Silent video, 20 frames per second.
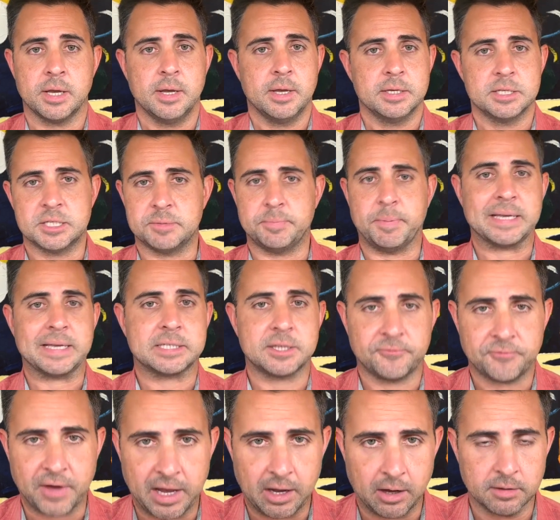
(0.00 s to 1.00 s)

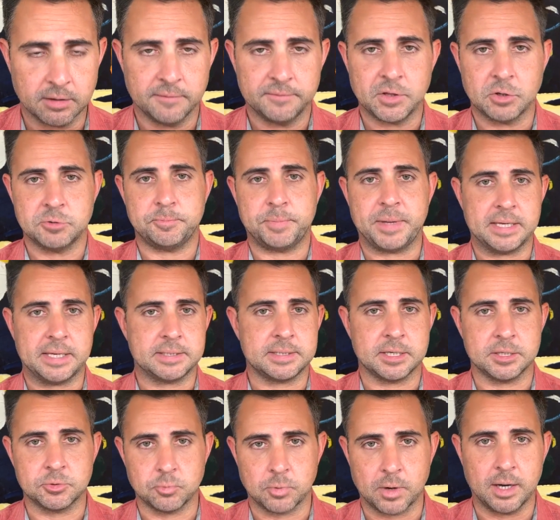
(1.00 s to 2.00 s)
specify all of those
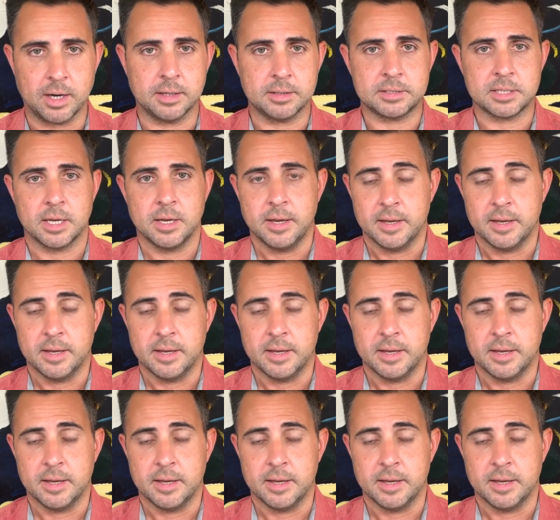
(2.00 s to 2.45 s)
pieces, rugs.